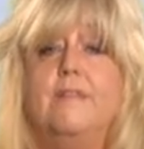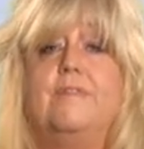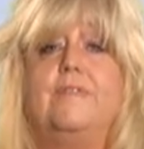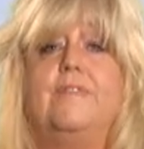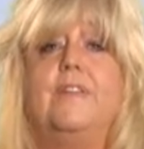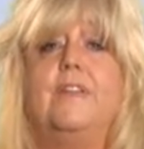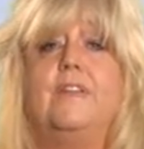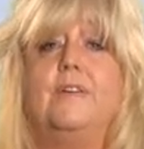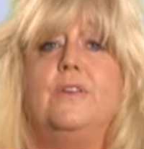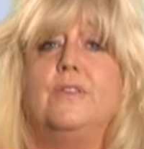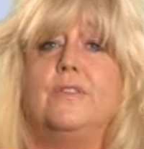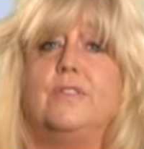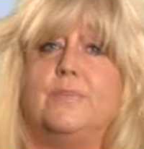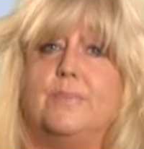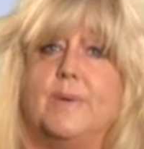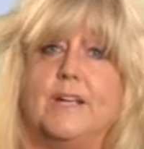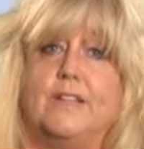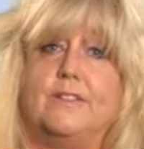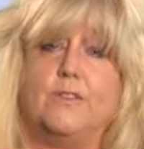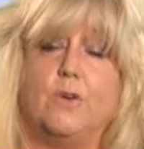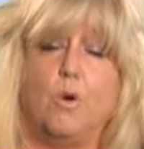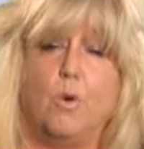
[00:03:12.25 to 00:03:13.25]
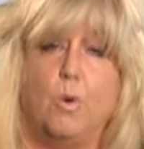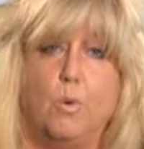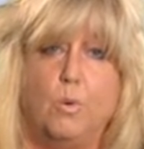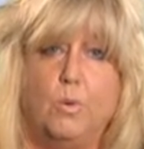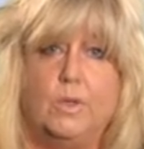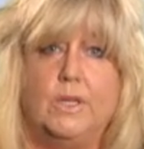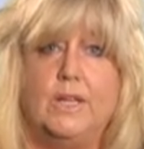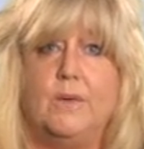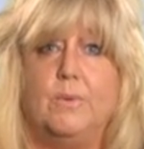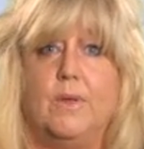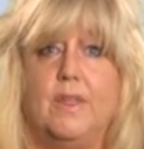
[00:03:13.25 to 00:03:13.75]
Fill your space
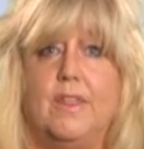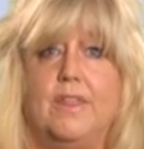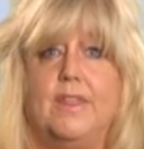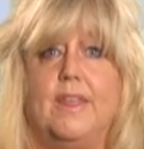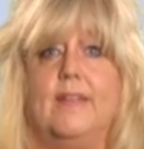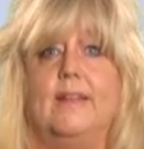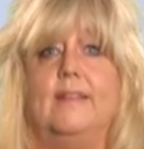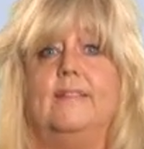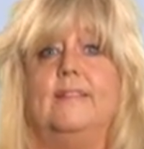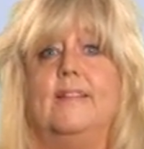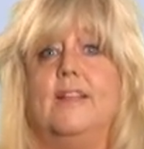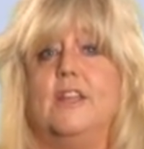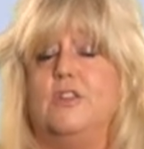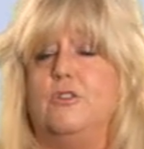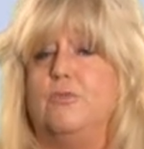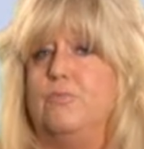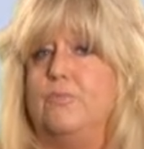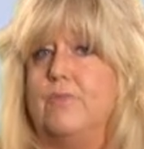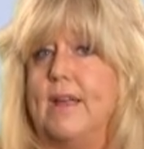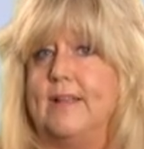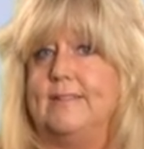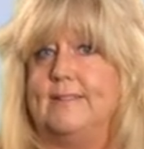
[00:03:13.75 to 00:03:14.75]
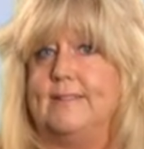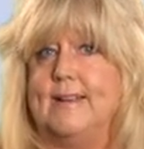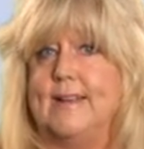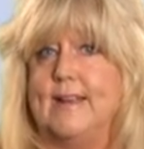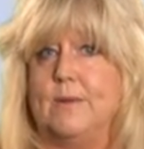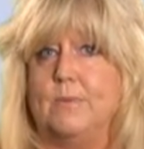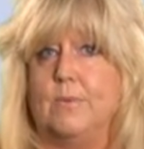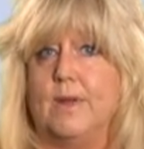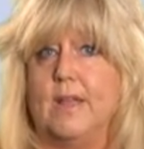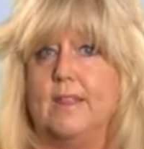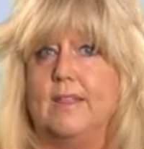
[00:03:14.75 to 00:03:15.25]
only with things that you
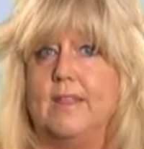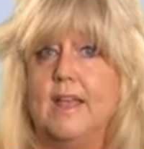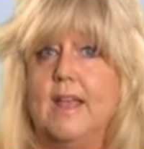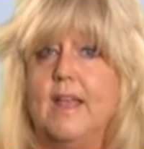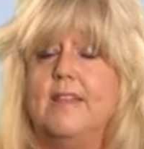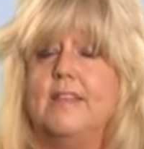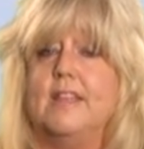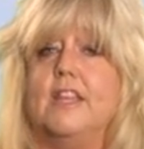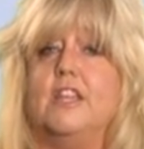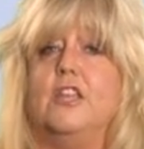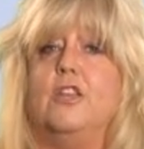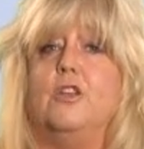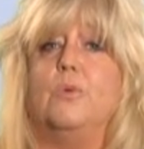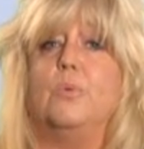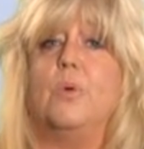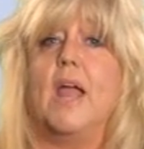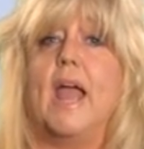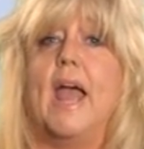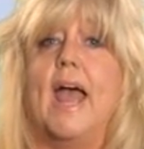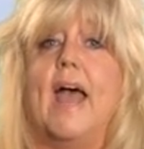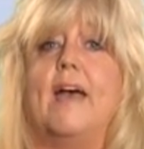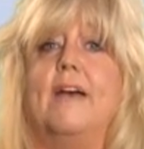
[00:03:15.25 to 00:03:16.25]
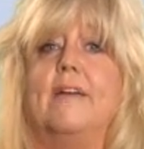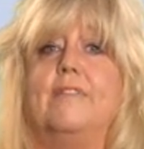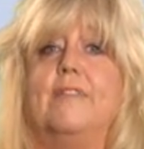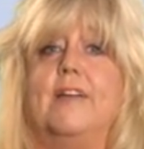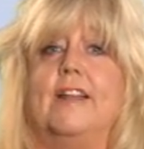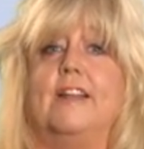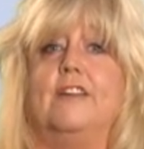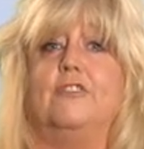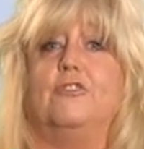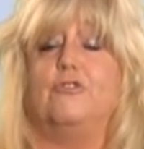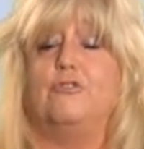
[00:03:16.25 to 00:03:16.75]
resonate with, that you have
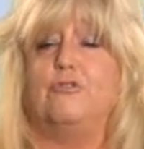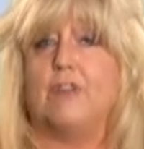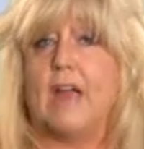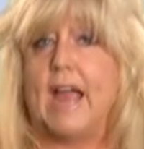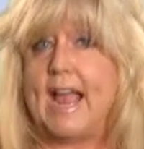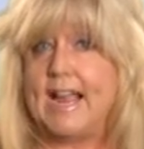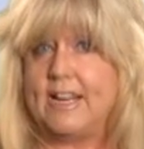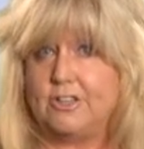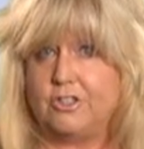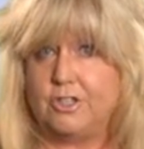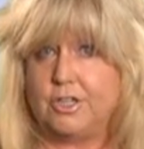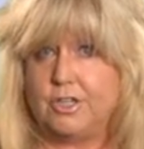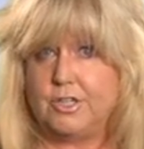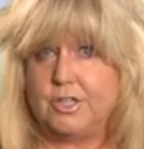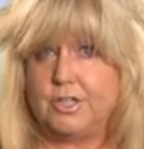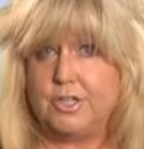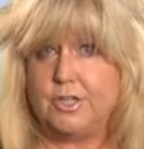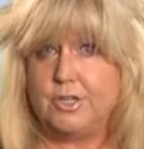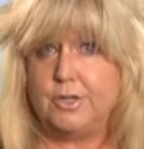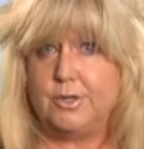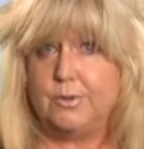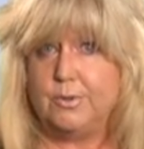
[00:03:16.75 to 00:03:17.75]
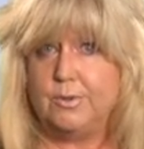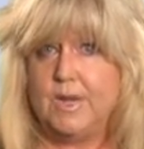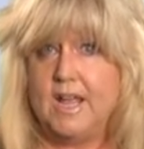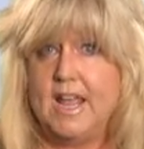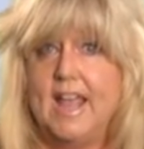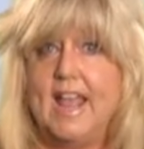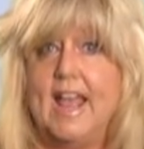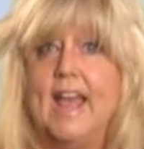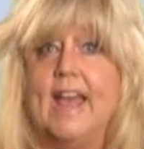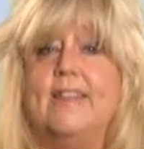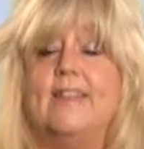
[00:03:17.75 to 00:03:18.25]
an attraction to,
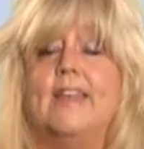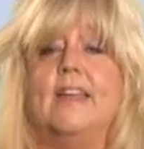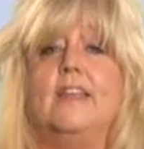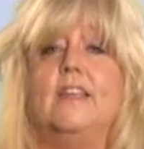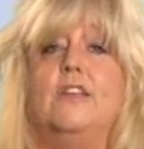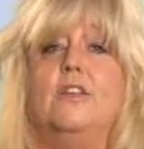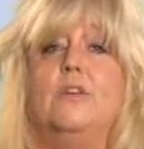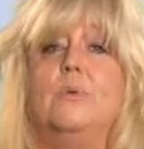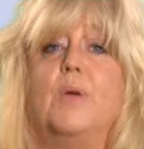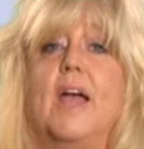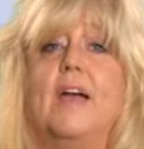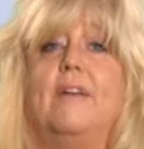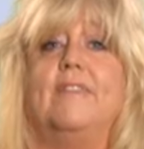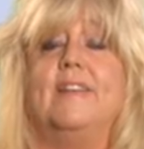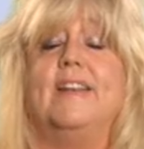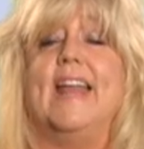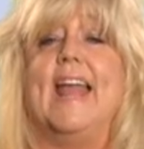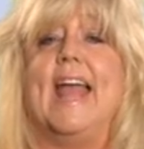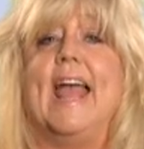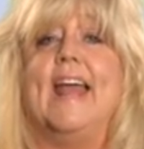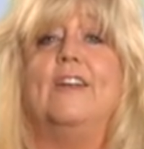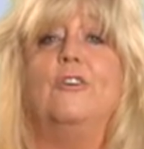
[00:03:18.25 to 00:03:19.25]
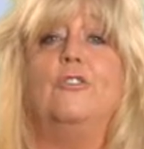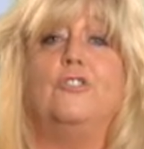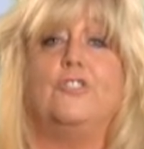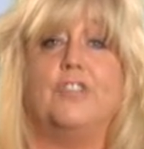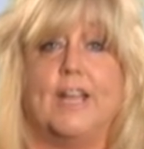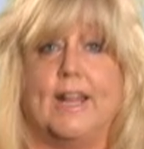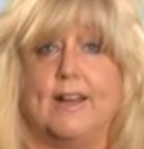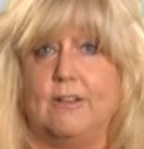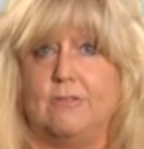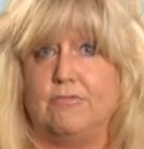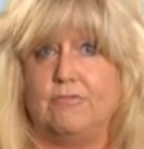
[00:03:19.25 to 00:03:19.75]
and that you have an
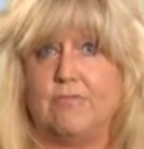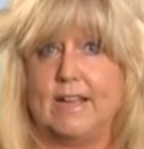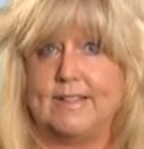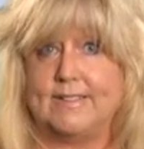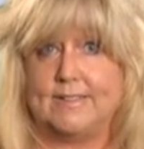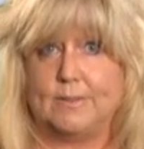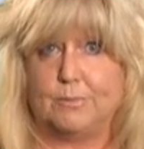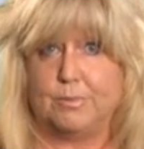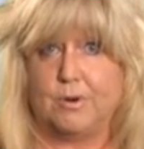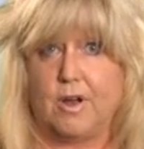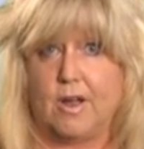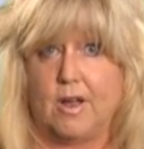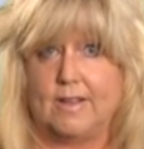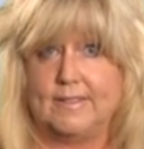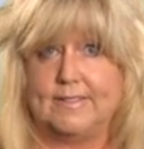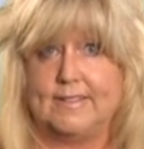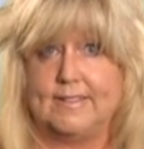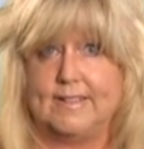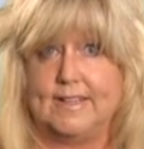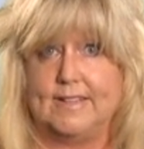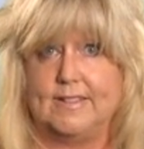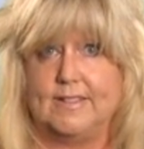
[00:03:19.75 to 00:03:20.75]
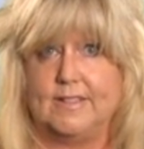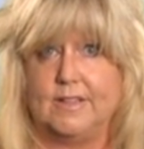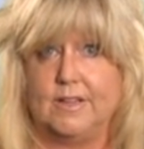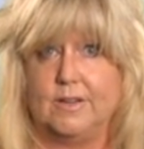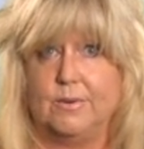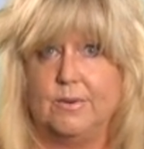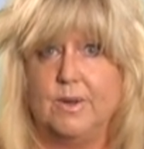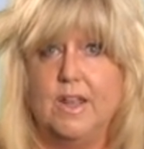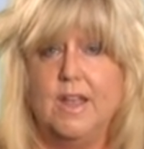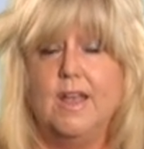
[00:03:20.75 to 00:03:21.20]
energetic reciprocity to.